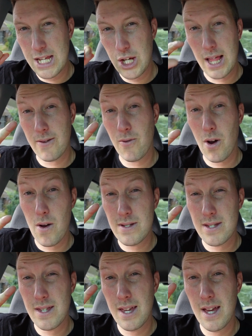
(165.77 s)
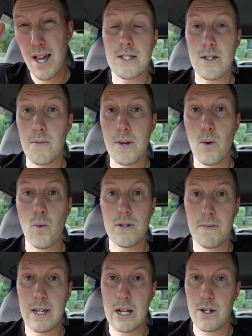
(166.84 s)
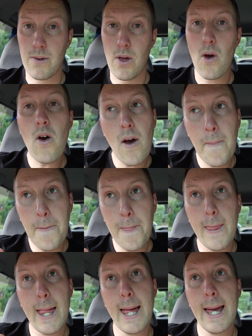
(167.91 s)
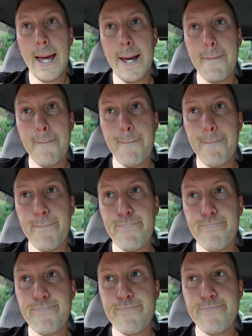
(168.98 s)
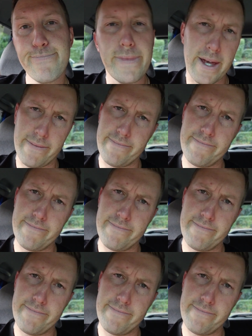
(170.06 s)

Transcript: Charlie Rose is there, so it'd be awesome to catch up with her. Um, yeah.